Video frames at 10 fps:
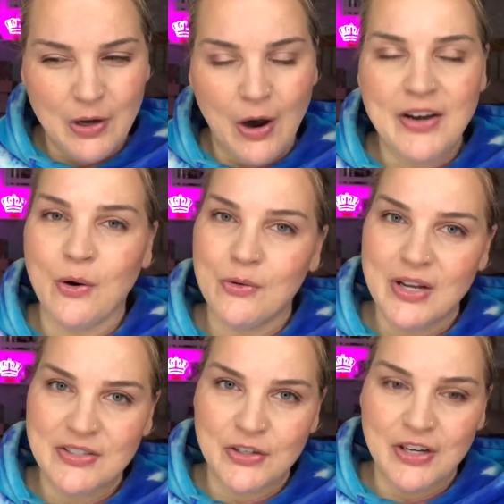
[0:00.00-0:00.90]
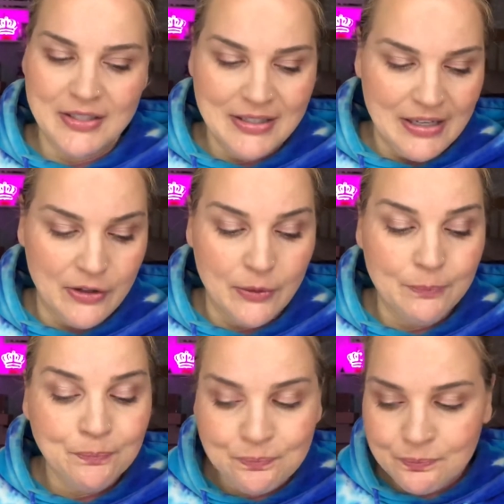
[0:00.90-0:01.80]
No, I don't own Desert Dusk either.
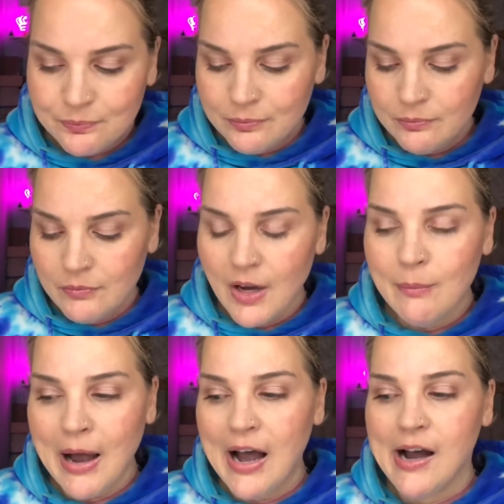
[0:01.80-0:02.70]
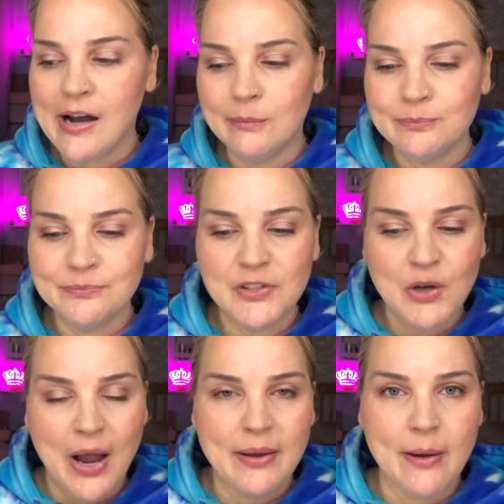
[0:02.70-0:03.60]
But
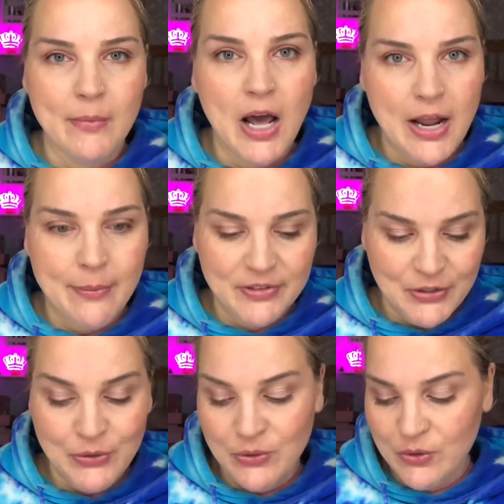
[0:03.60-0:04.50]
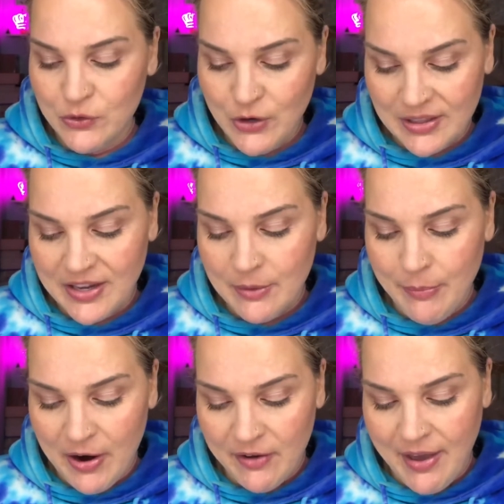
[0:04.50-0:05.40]
so I am unable to directly
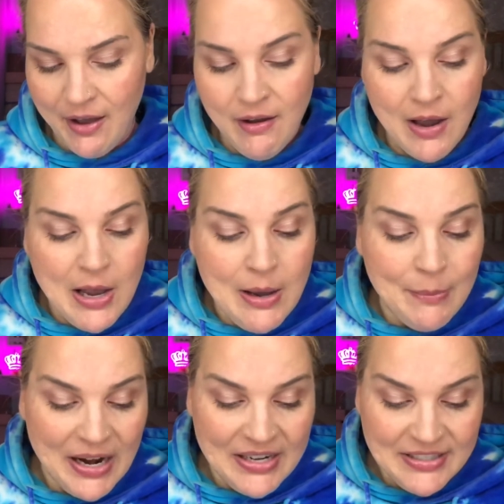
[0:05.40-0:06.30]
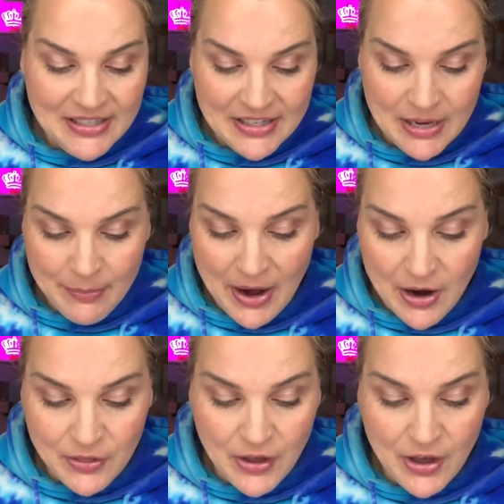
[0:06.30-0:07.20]
compare that. But I did
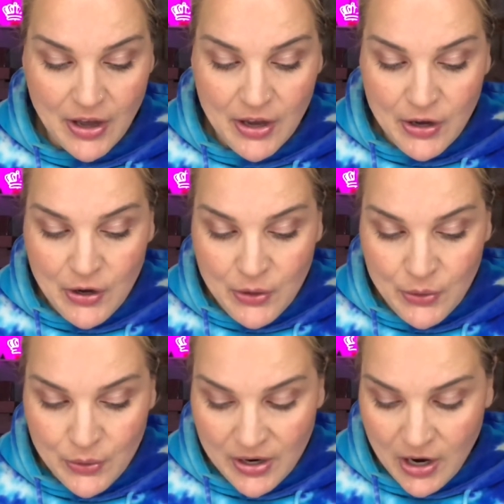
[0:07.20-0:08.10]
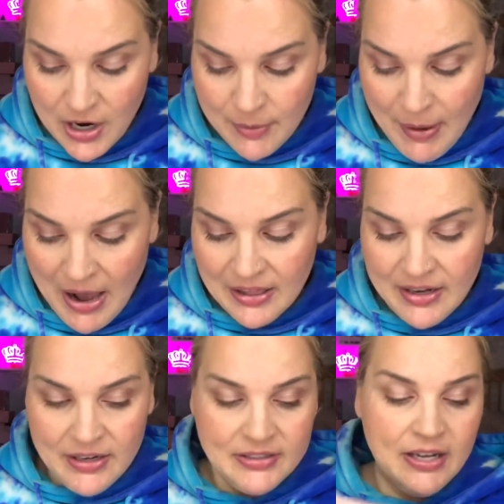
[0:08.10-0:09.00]
compare the Huda Naughty
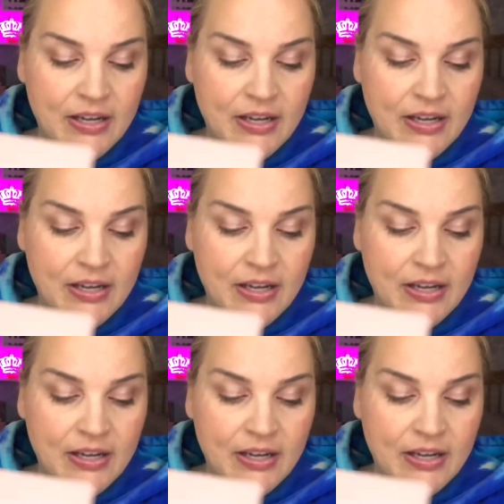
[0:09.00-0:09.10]
palette.